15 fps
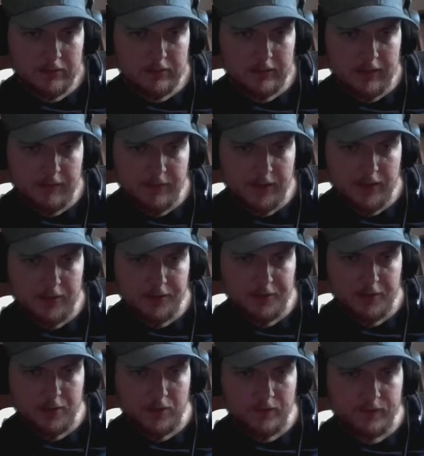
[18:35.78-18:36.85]
Now we're going to do
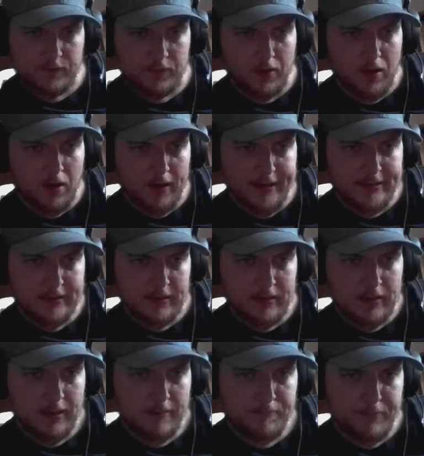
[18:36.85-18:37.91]
an off-ride
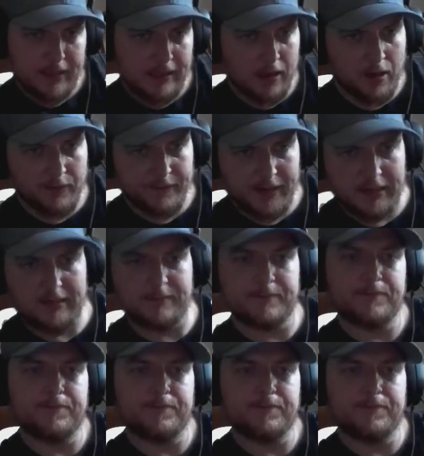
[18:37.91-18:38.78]
POV.